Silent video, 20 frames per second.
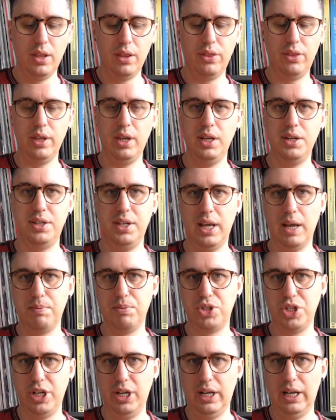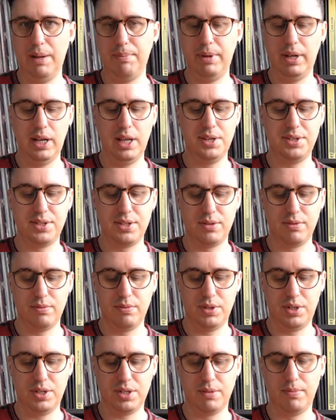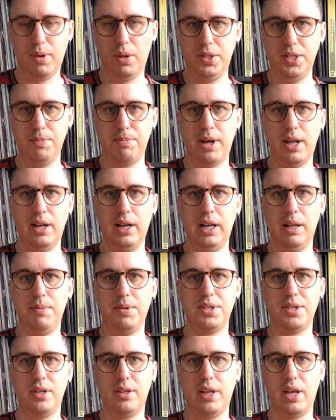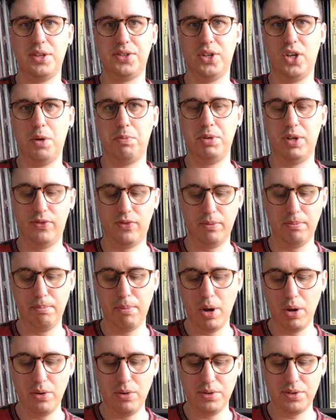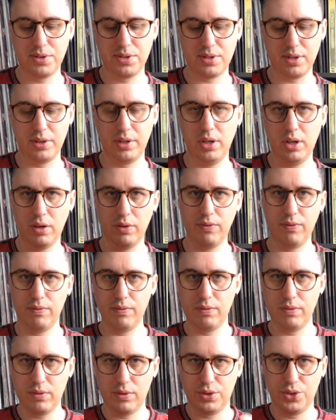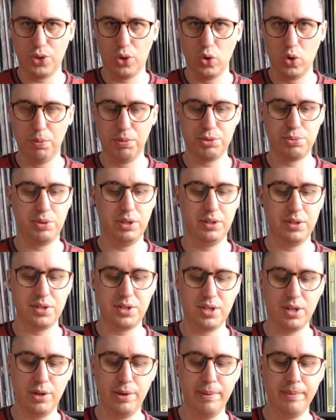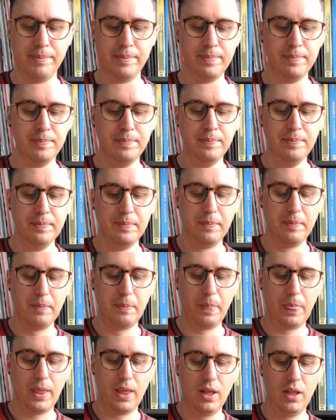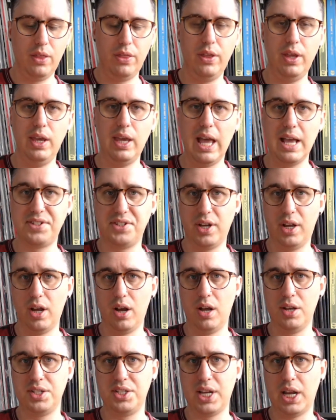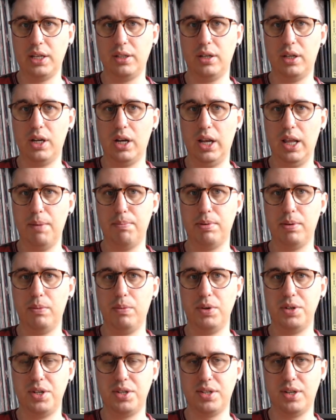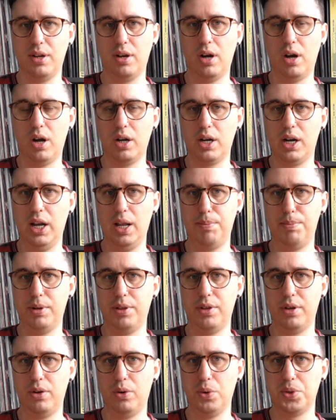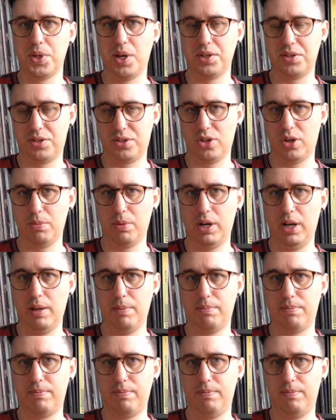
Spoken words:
The DMG Limitless, which is a multi-band limiter that has a couple of different modes, and then you can toggle between the two. The SIR standard clip, which is a hard clipper that also has a soft clip